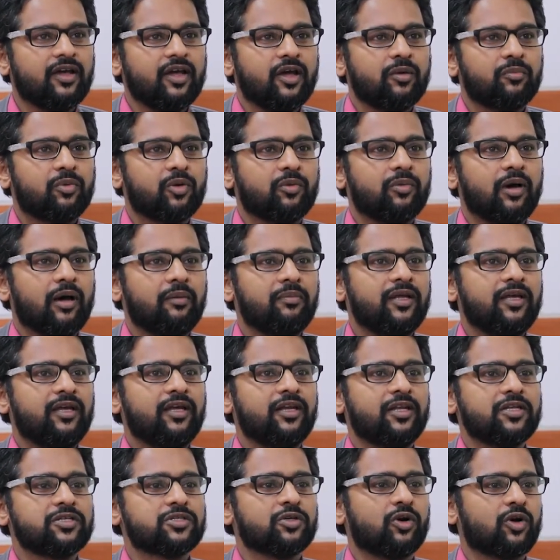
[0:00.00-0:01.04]
probably
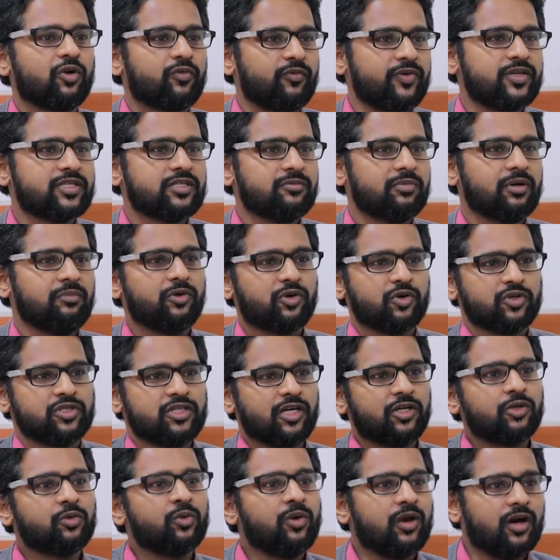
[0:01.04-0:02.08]
it is not visible because
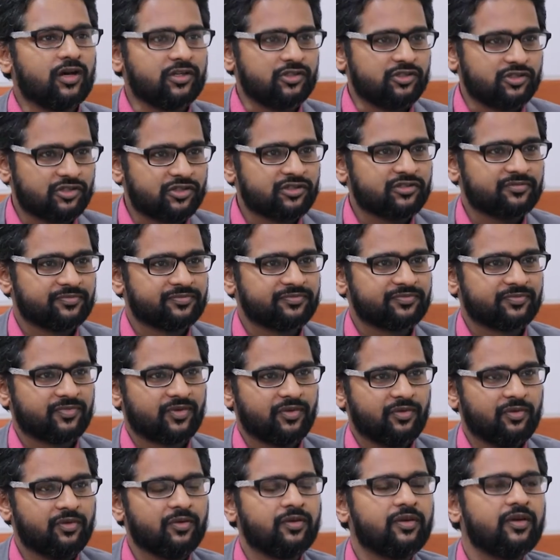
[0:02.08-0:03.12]
they're too large
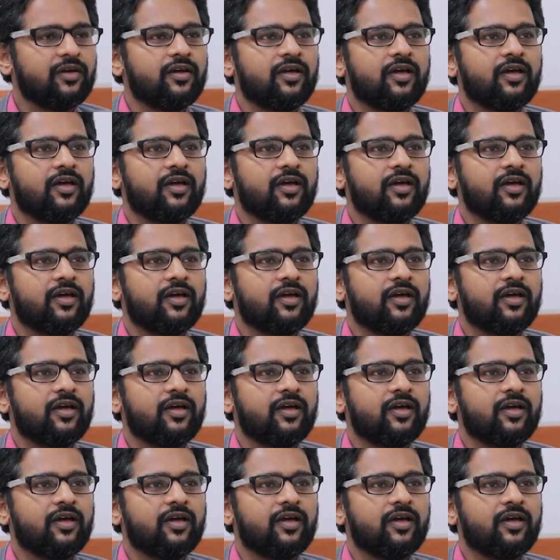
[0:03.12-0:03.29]
you know?